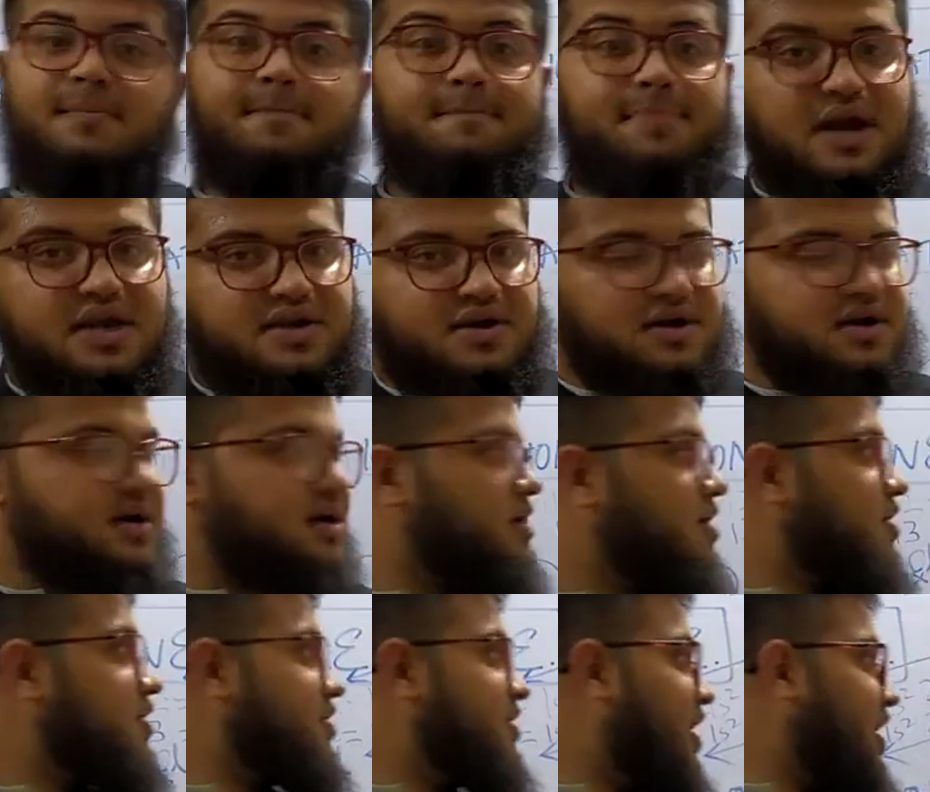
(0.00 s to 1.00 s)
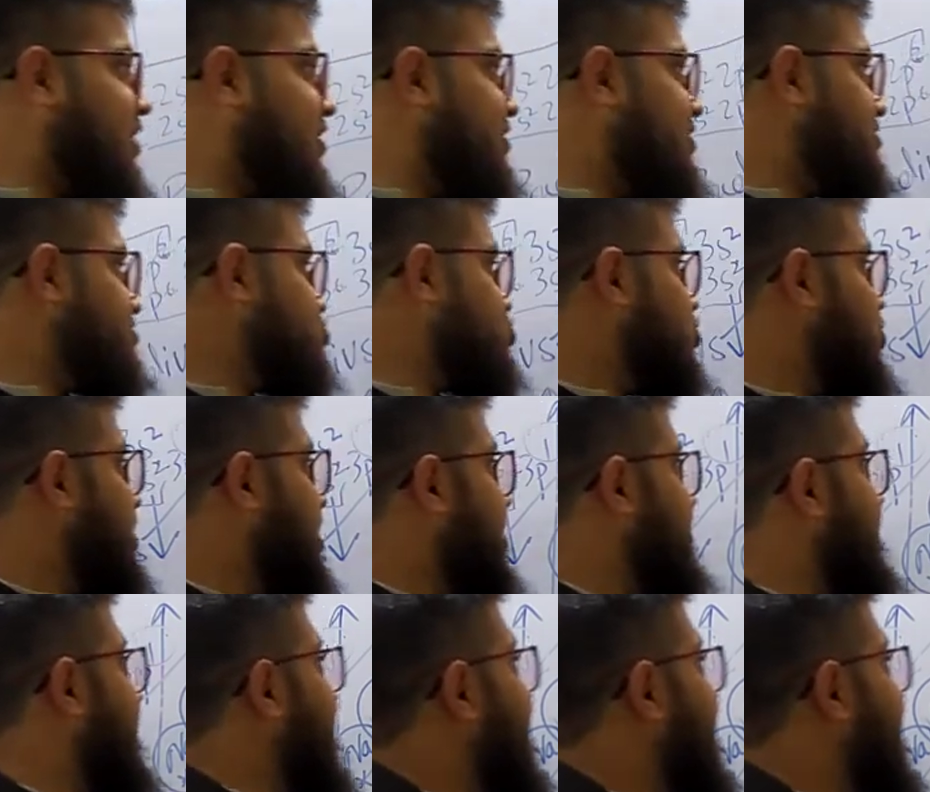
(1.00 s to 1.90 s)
better than sodium